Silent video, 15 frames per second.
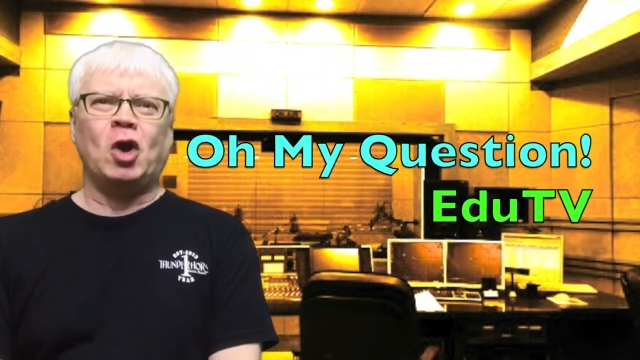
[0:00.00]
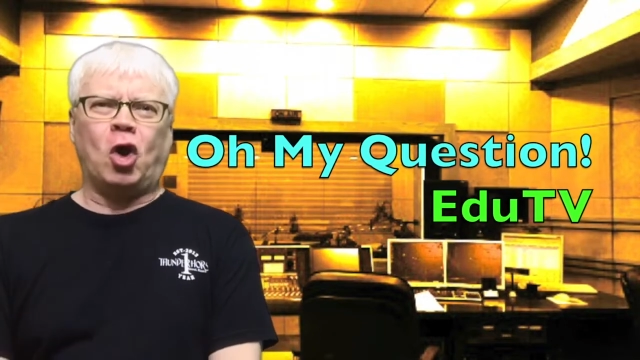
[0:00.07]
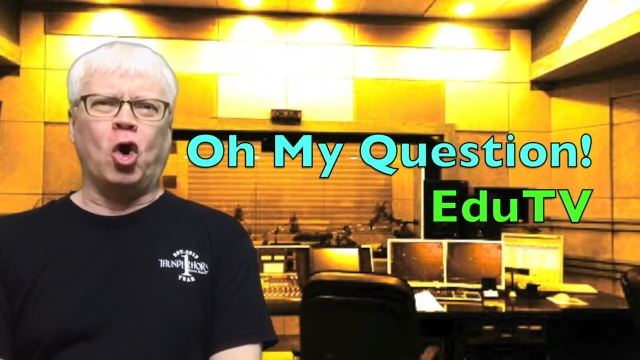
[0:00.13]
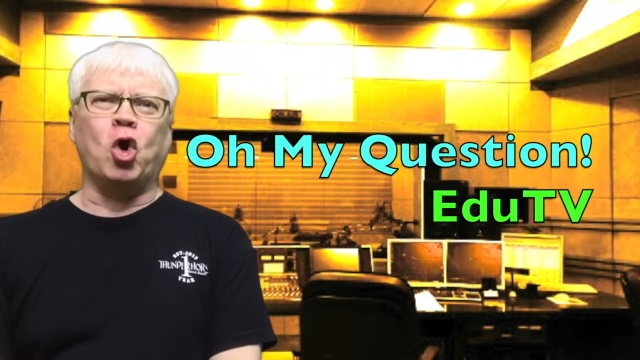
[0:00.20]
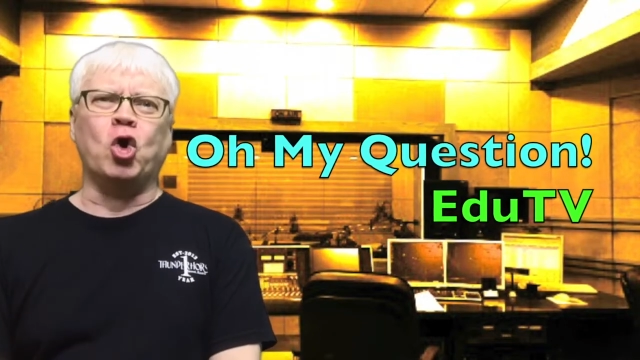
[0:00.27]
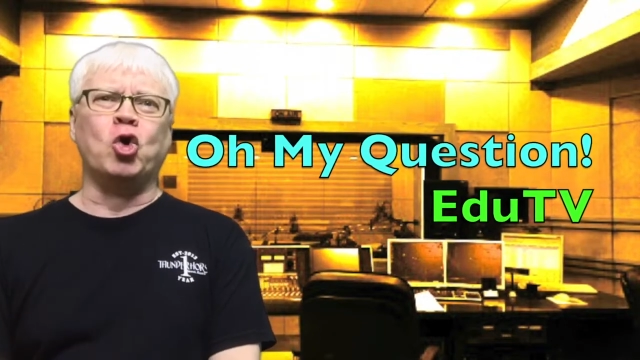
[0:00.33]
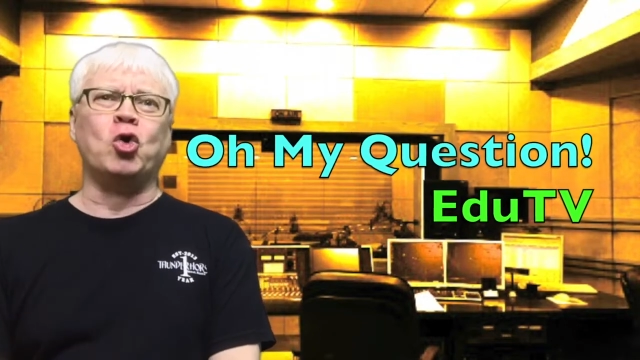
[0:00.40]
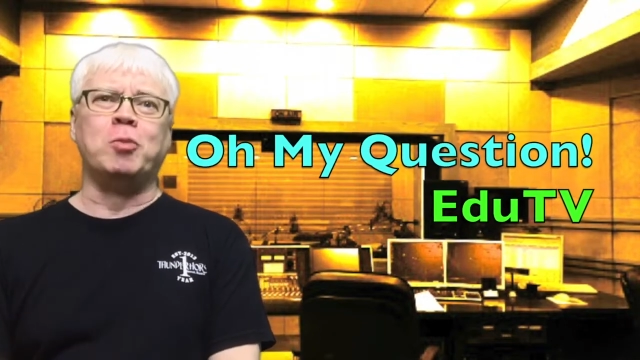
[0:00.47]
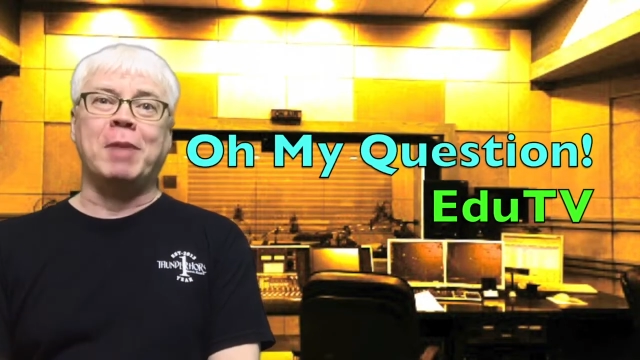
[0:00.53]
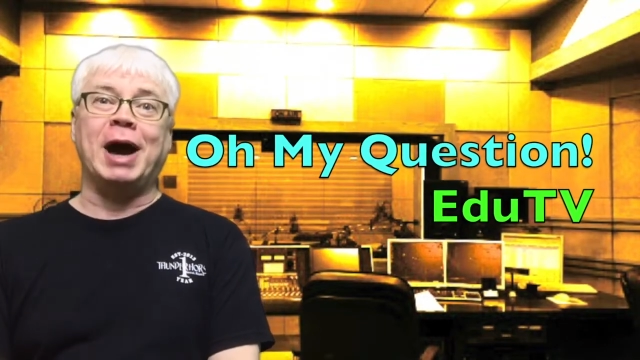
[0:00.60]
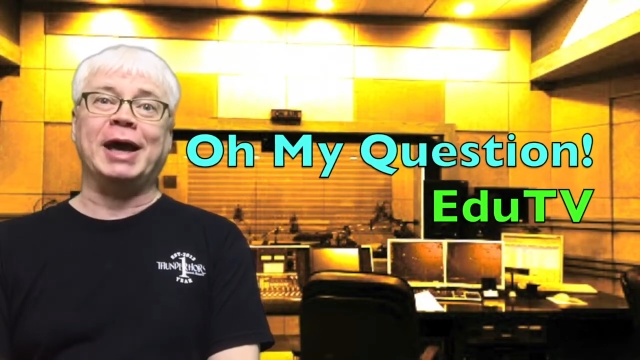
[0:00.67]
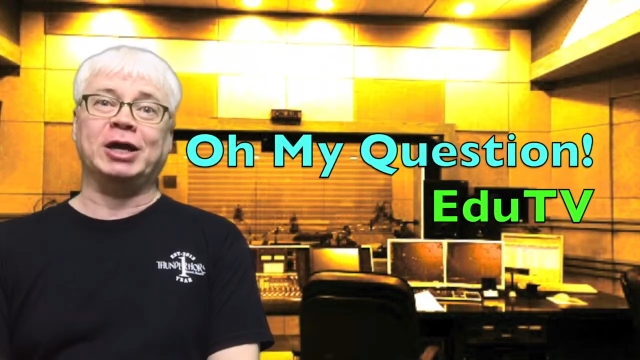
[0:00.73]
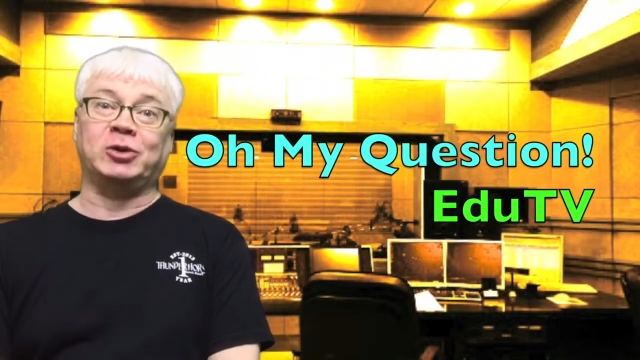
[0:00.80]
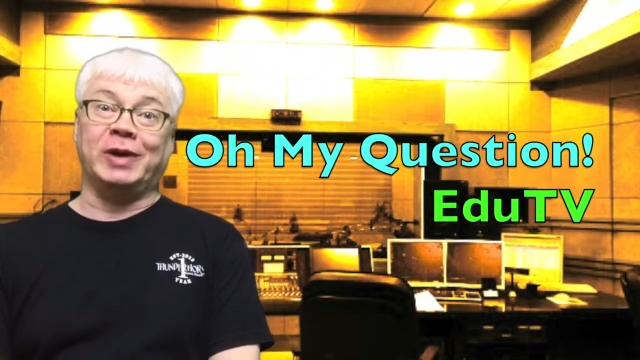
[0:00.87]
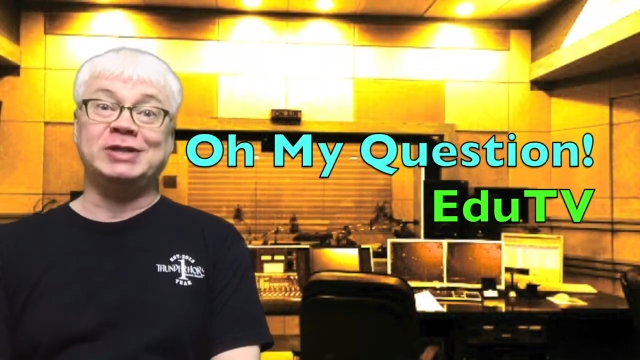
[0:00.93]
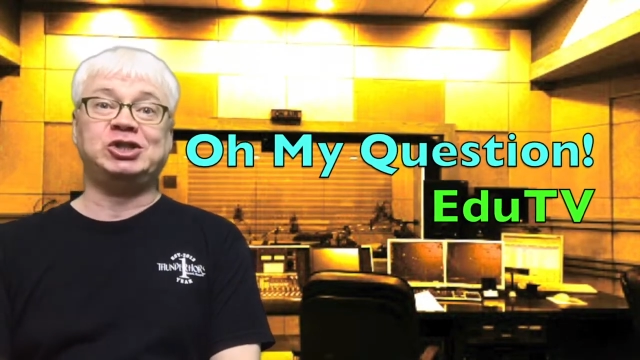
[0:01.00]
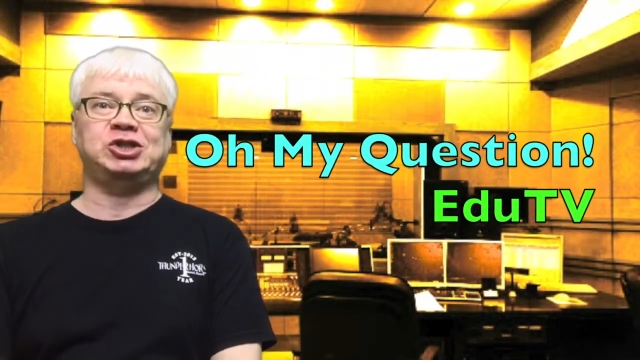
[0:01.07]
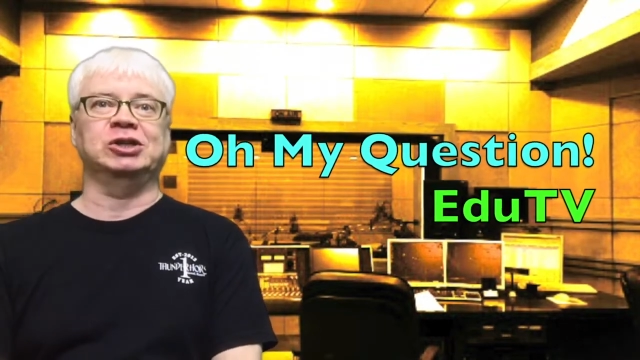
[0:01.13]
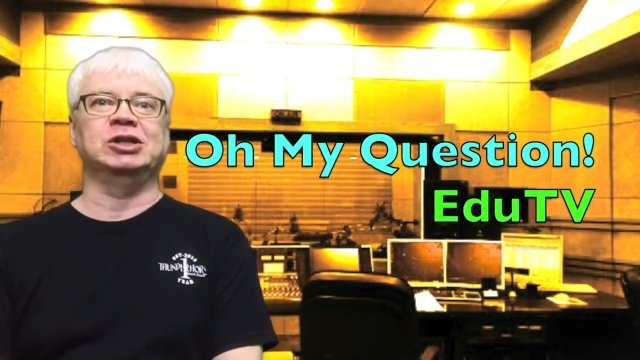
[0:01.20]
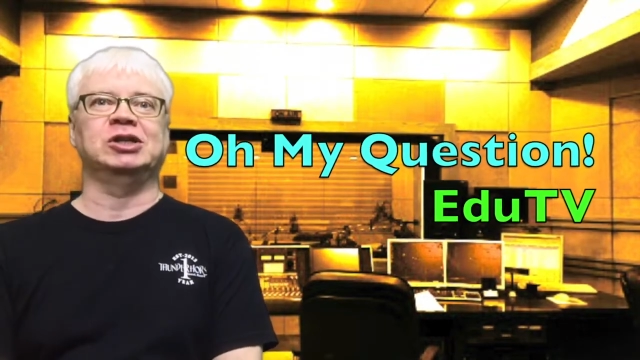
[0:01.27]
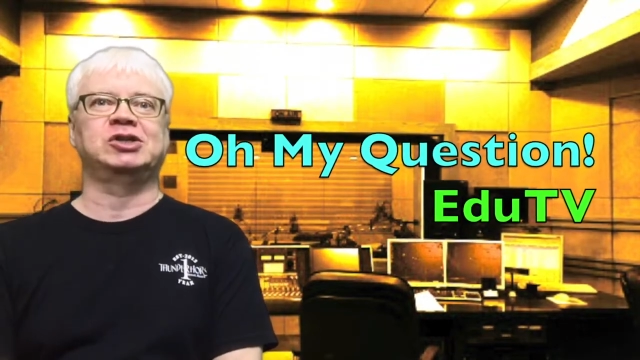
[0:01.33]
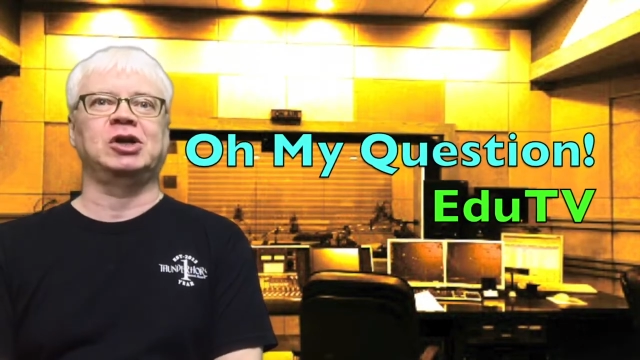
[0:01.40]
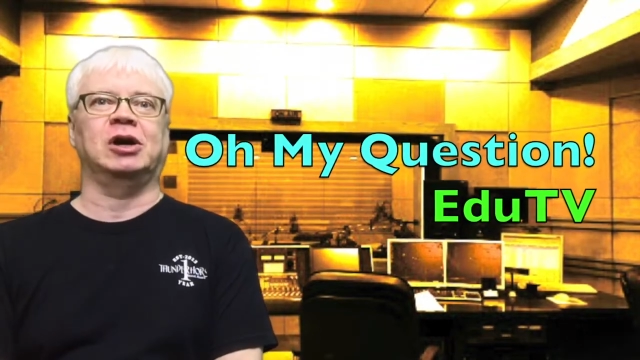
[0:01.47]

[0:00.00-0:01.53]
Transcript: Oh My Question is